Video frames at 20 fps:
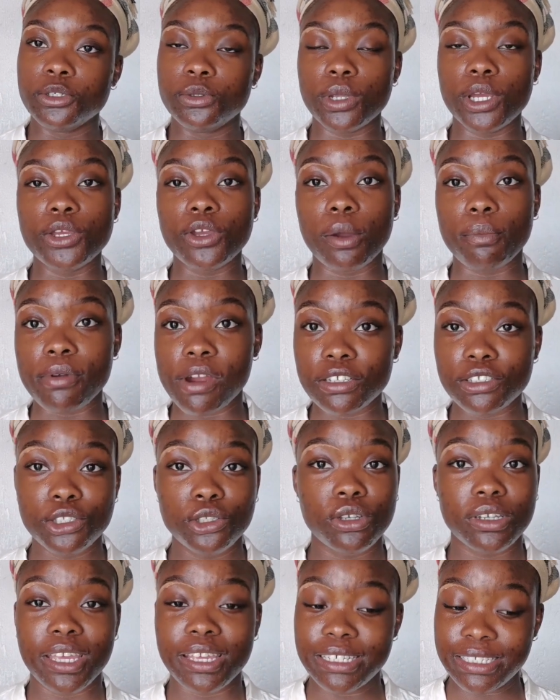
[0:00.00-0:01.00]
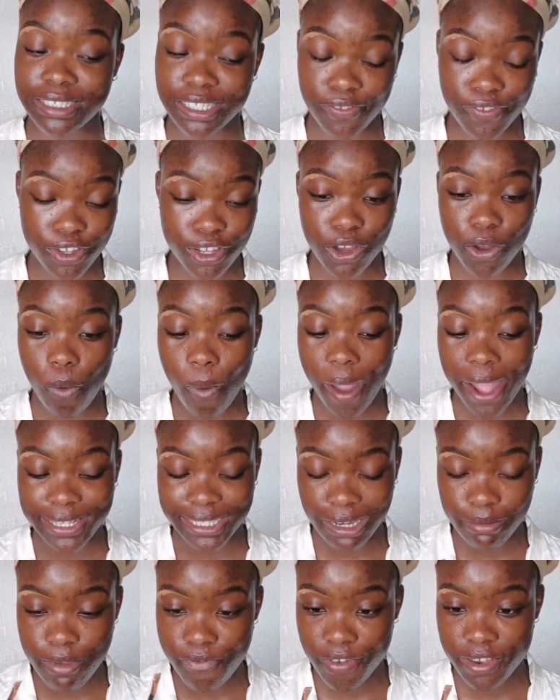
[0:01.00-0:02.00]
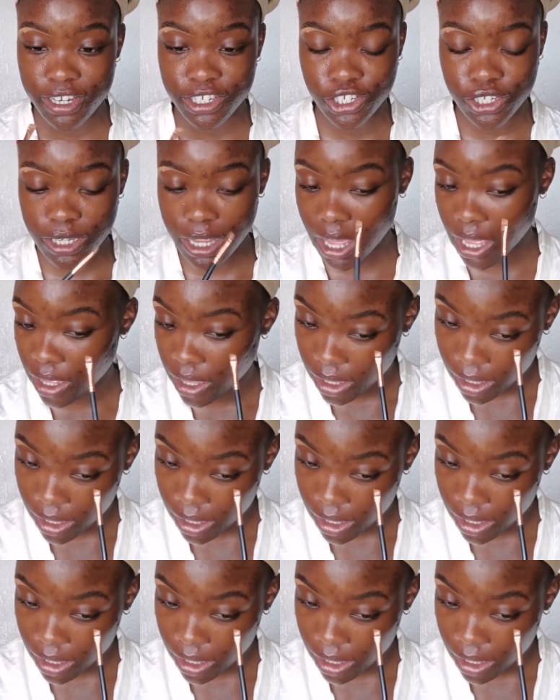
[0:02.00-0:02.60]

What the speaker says: doing your brows and talking is difficult. Wait, let me finish.